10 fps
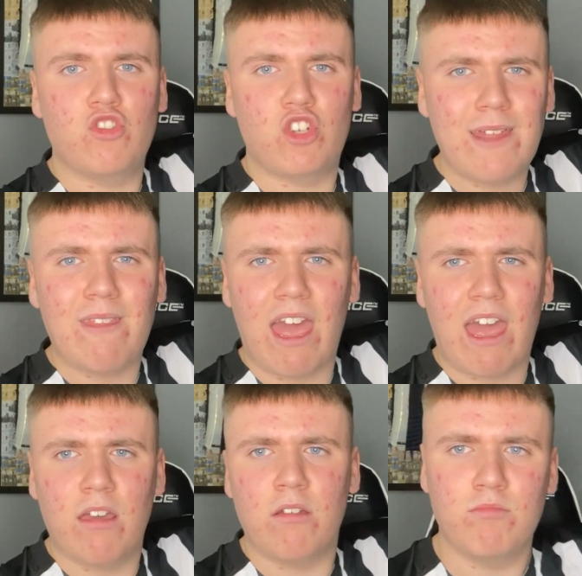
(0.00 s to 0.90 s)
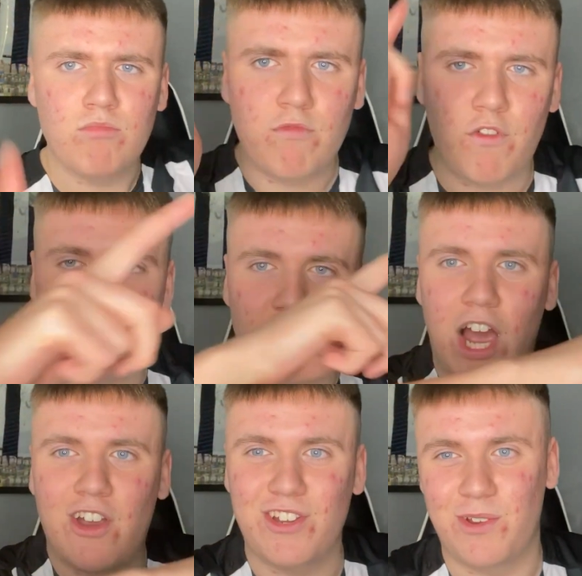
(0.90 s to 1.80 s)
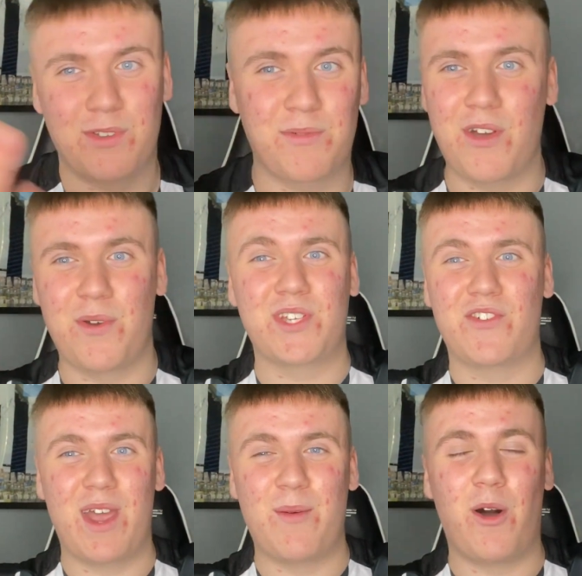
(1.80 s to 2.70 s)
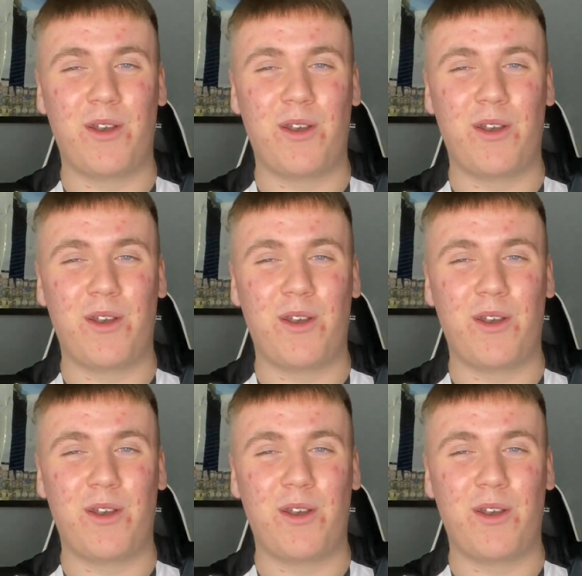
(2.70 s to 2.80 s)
Just click there for the reaction. It was, a, it was a great